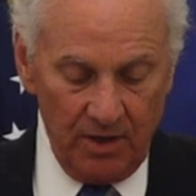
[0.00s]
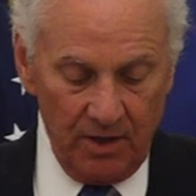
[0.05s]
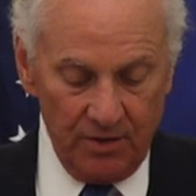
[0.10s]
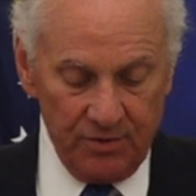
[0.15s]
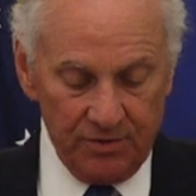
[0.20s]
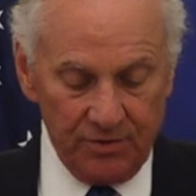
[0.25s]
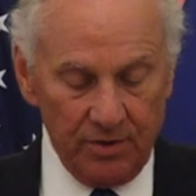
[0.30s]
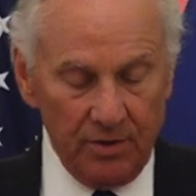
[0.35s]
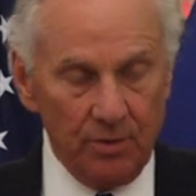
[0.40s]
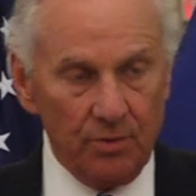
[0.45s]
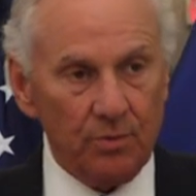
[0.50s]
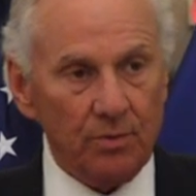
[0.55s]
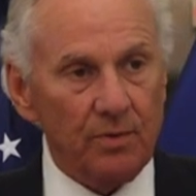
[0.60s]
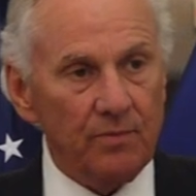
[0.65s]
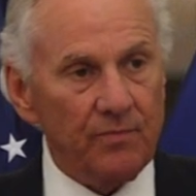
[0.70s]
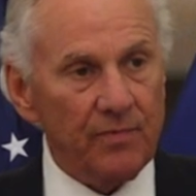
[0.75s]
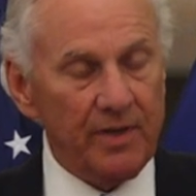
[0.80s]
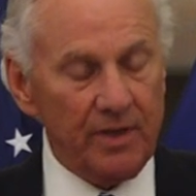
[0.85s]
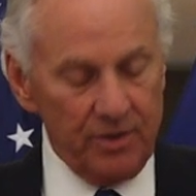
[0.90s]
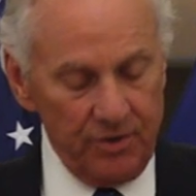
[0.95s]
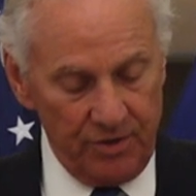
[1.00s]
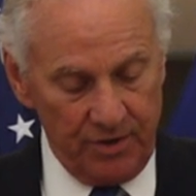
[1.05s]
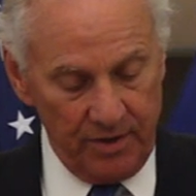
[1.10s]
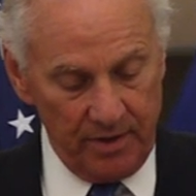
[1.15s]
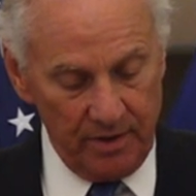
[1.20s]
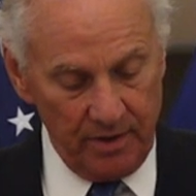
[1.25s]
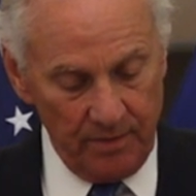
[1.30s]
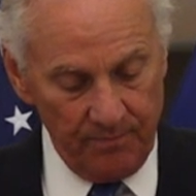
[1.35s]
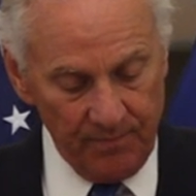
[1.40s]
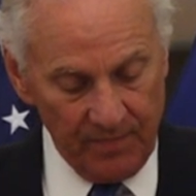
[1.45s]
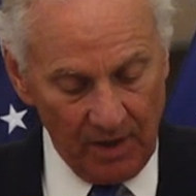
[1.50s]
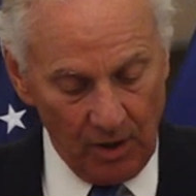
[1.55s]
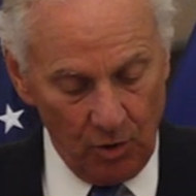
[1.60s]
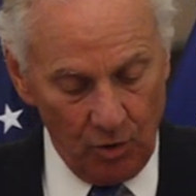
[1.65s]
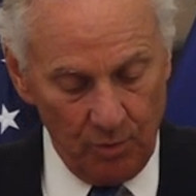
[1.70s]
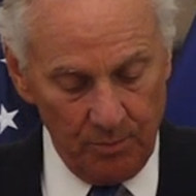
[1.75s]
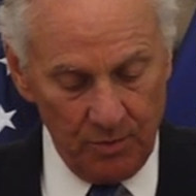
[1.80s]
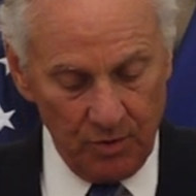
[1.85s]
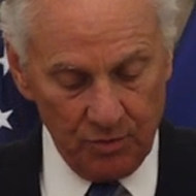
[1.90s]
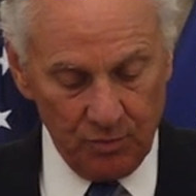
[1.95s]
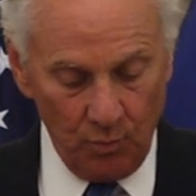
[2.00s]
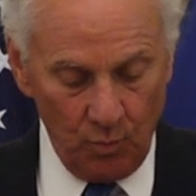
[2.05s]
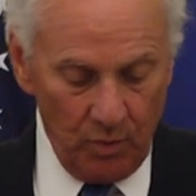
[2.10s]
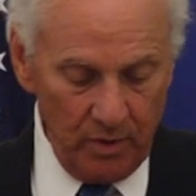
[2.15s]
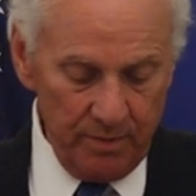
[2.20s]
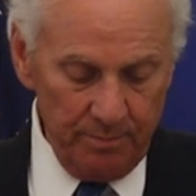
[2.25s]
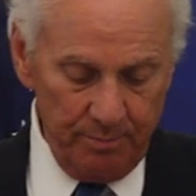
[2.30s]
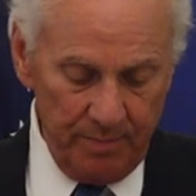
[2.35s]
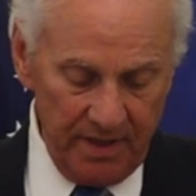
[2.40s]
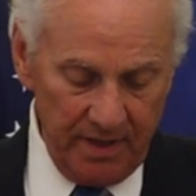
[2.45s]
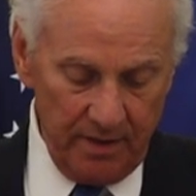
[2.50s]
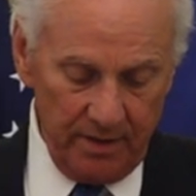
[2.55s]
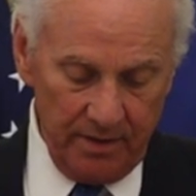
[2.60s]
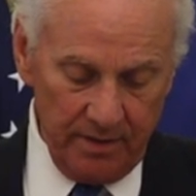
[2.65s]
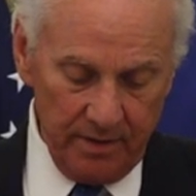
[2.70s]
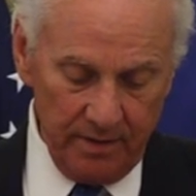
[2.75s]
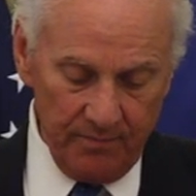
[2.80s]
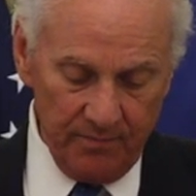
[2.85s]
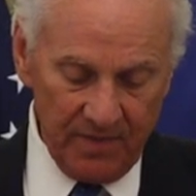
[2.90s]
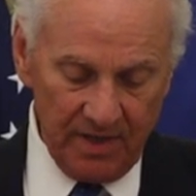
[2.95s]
So, this year, almost $1 billion